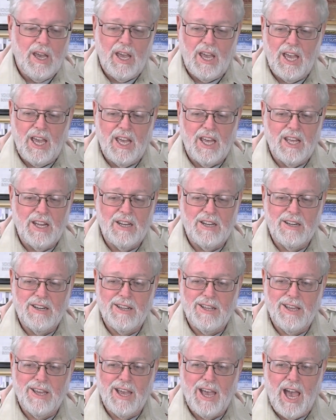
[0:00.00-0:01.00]
And
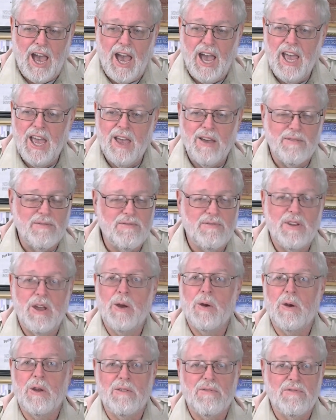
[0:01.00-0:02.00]
I have
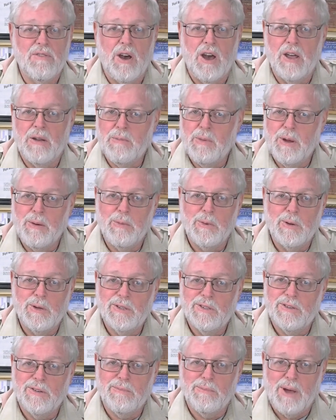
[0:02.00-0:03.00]
very fond
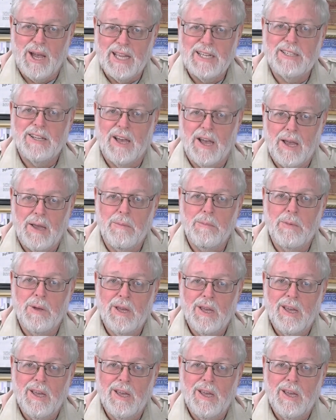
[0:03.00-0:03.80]
memories of my time